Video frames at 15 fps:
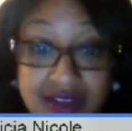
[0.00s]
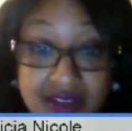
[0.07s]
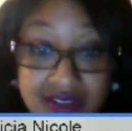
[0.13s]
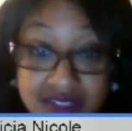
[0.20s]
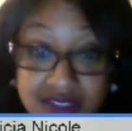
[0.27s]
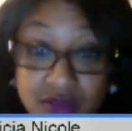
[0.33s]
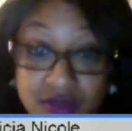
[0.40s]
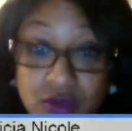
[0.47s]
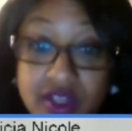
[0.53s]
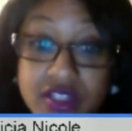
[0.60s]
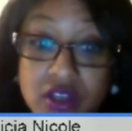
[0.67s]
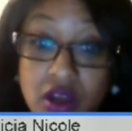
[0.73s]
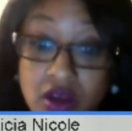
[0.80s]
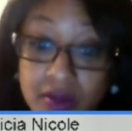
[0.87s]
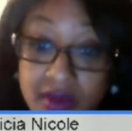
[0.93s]
I just want to
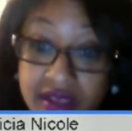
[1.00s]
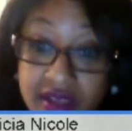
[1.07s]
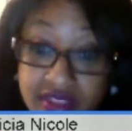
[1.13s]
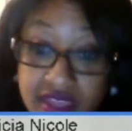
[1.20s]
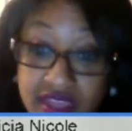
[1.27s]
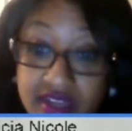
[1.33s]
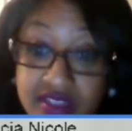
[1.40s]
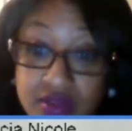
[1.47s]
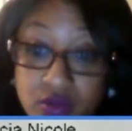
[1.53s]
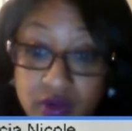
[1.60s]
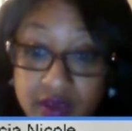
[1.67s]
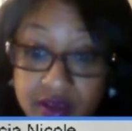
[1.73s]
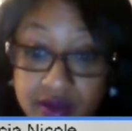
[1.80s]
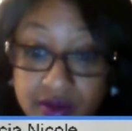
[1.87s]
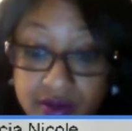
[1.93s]
talk about that as
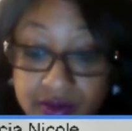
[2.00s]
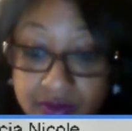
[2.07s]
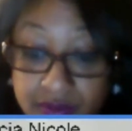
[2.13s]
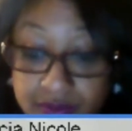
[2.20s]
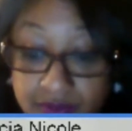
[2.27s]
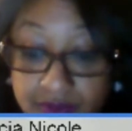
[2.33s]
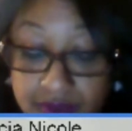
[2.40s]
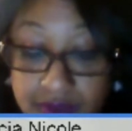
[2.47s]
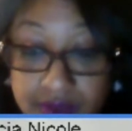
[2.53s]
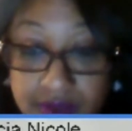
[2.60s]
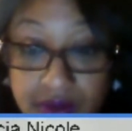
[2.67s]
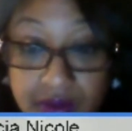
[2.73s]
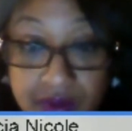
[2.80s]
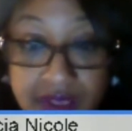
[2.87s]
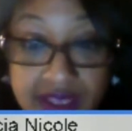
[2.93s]
well.
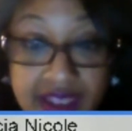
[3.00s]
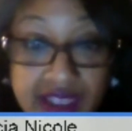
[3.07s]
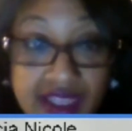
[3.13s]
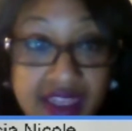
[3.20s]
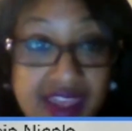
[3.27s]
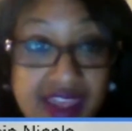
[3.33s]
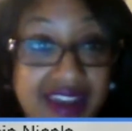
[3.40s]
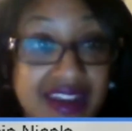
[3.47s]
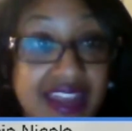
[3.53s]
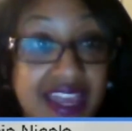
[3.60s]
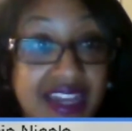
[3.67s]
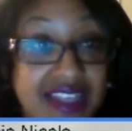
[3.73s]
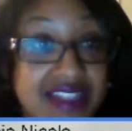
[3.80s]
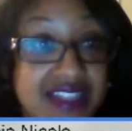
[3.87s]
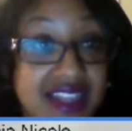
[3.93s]
Okay,
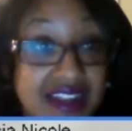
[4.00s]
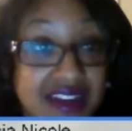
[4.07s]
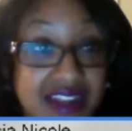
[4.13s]
ladies that